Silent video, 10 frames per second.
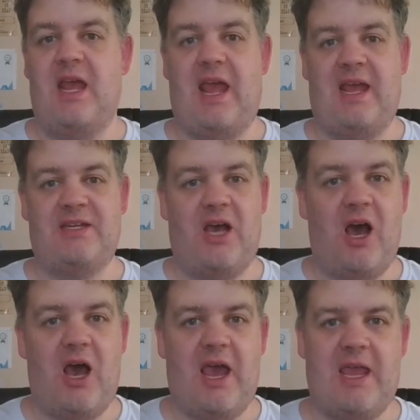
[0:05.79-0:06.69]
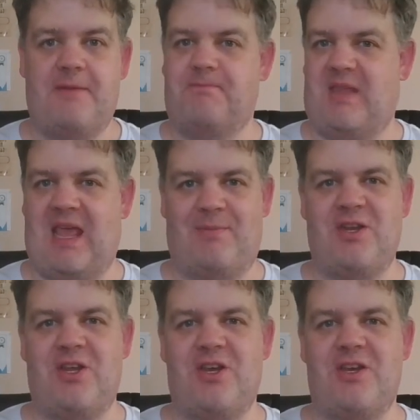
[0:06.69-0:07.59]
and I am a
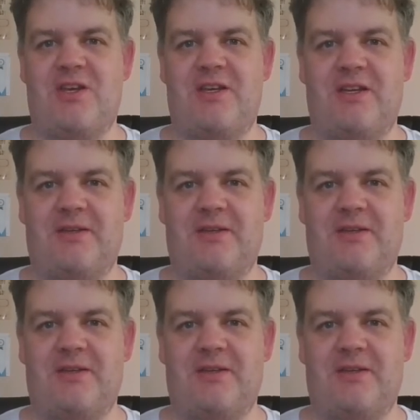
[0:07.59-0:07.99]
nerd.